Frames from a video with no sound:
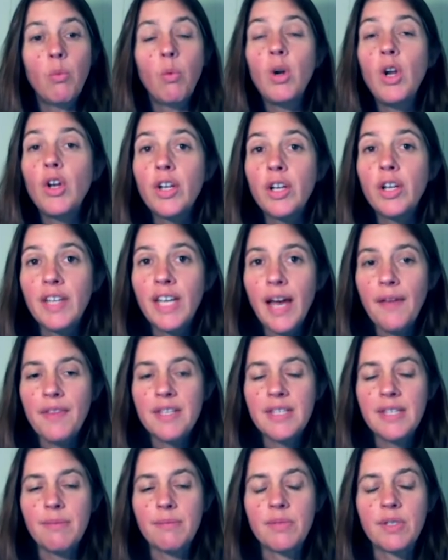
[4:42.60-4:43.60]
We'll look at the other
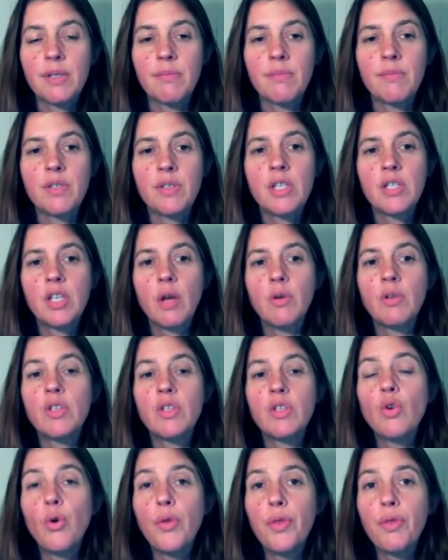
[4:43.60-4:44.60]
symptoms. So
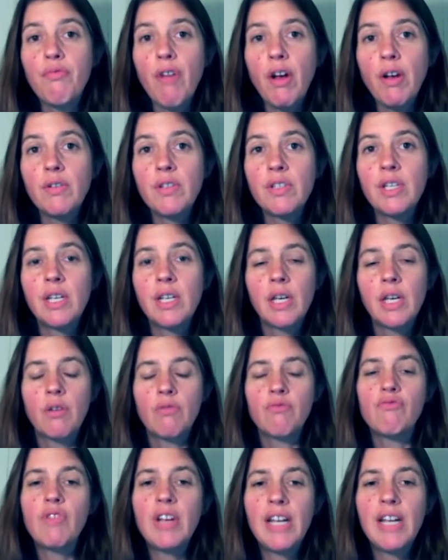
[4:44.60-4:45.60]
sore throat,
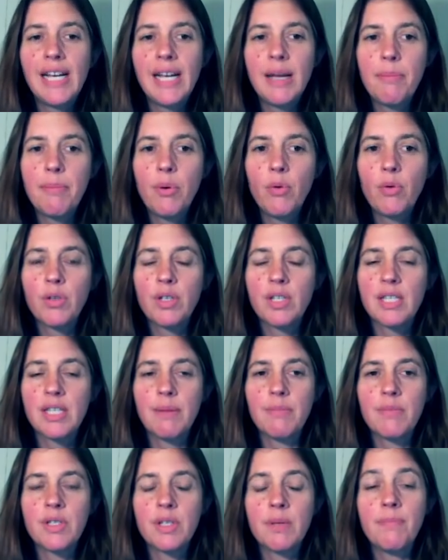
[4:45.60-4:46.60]
really important
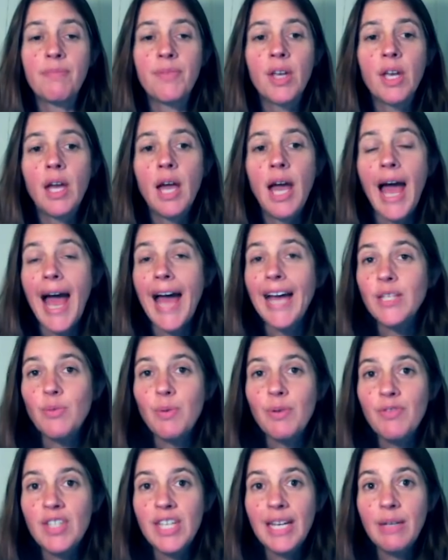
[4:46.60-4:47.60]
symptom. As
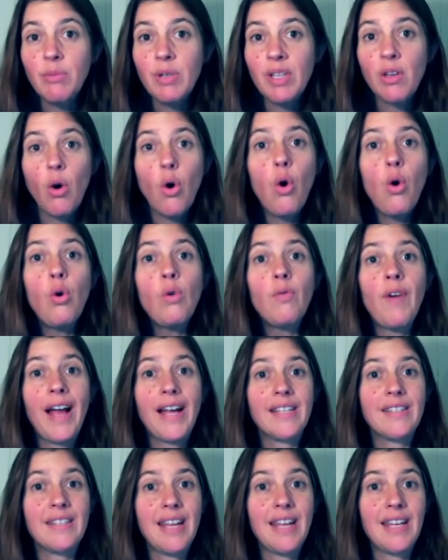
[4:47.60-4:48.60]
we've seen with all
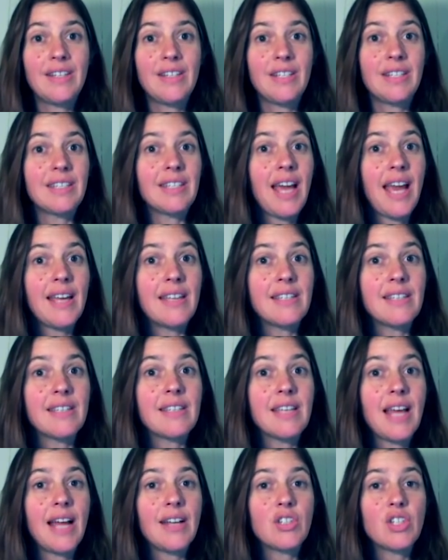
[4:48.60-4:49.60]
vaccination
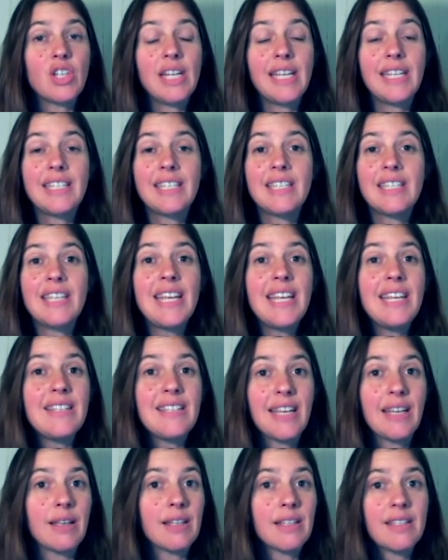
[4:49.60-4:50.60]
cases, actually
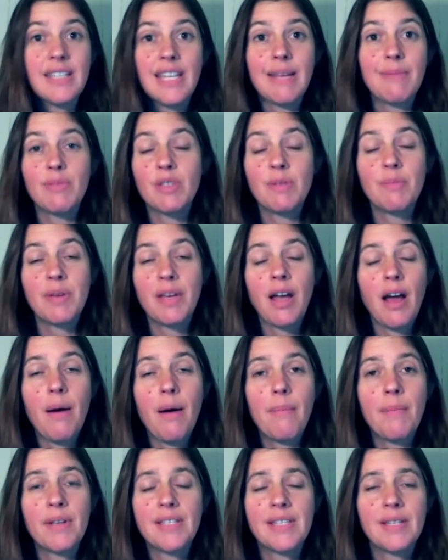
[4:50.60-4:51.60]
sneezing seems to
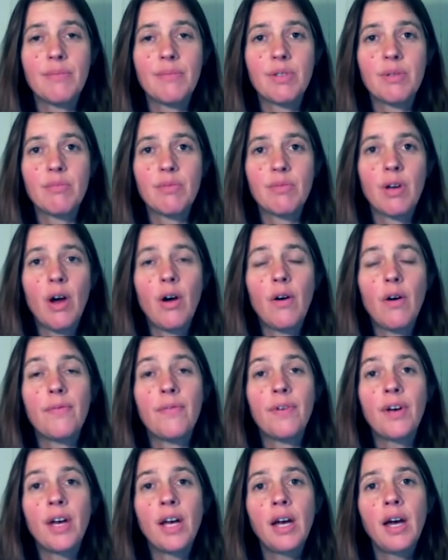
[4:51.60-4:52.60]
become a symptom
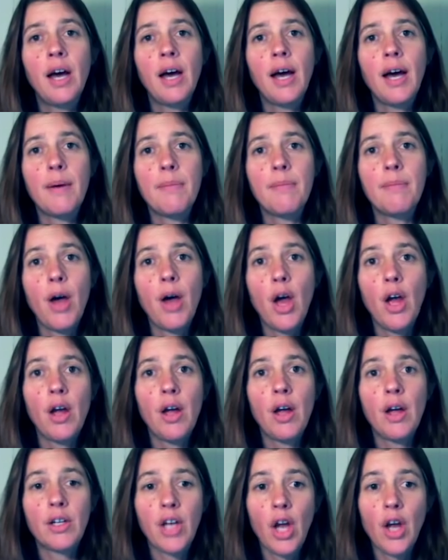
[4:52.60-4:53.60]
of
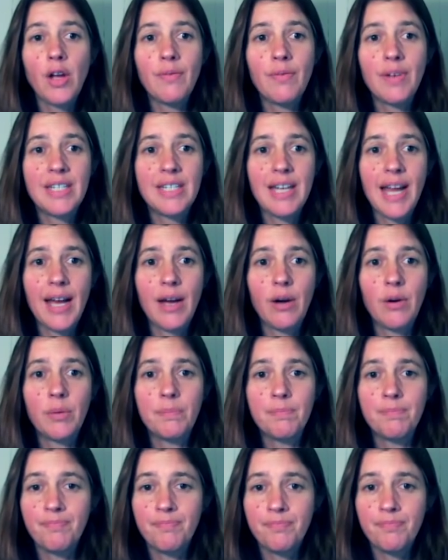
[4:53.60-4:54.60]
COVID
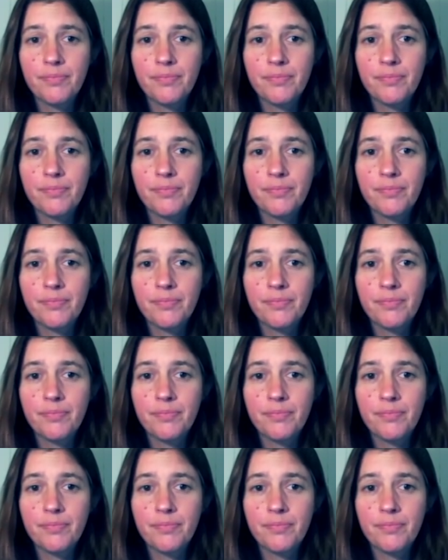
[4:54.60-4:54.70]
now,